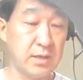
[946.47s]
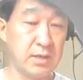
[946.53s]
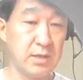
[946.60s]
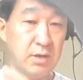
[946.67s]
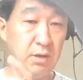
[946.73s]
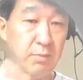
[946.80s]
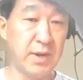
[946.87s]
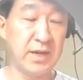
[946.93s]

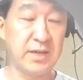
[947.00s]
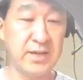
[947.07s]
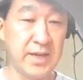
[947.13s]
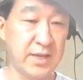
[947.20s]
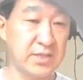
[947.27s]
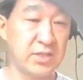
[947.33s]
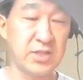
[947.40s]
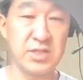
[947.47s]
my
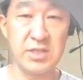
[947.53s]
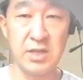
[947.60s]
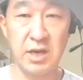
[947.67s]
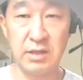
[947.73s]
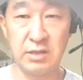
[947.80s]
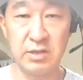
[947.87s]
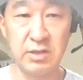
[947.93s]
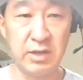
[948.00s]
connection is
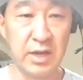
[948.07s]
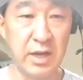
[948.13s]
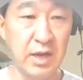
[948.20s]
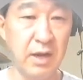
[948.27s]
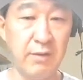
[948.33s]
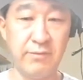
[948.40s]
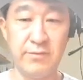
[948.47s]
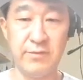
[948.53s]
not good
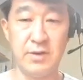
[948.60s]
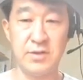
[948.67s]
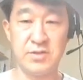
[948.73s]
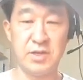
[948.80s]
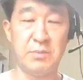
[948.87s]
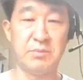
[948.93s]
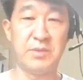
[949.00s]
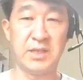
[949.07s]
enough,
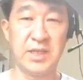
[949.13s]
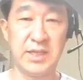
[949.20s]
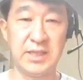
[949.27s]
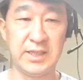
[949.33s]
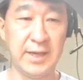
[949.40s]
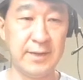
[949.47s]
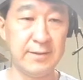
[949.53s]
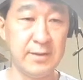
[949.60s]
something like
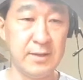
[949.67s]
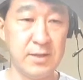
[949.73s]
that.